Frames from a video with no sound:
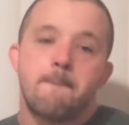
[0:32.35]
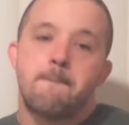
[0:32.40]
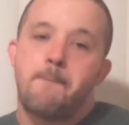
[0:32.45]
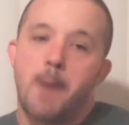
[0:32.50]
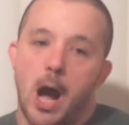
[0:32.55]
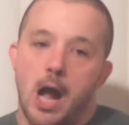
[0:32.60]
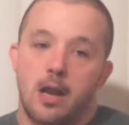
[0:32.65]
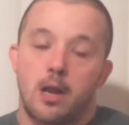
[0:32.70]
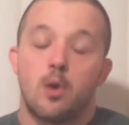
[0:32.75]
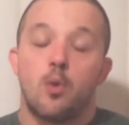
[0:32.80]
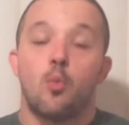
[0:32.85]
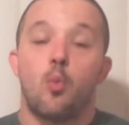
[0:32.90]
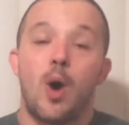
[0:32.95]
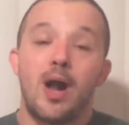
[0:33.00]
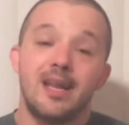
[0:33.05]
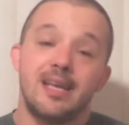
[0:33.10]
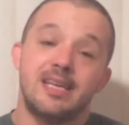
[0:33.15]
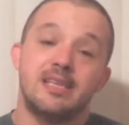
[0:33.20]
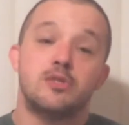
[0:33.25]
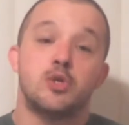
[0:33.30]
But
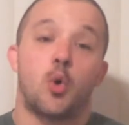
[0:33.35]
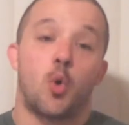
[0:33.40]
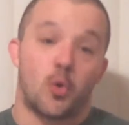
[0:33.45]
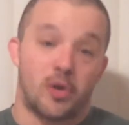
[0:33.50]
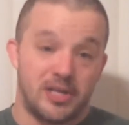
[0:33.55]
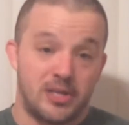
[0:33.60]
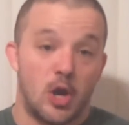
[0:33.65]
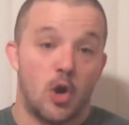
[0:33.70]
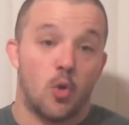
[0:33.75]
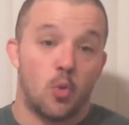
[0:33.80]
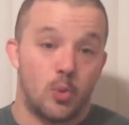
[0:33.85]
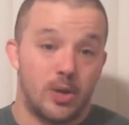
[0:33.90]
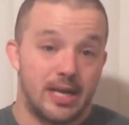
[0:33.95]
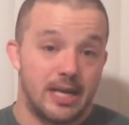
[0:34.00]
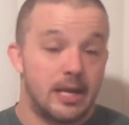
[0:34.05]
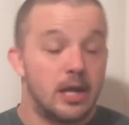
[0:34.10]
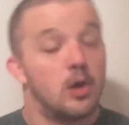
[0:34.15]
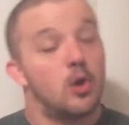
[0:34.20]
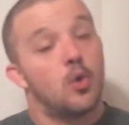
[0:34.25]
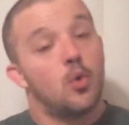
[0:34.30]
what is horny goat
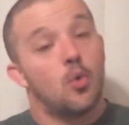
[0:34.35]
weed?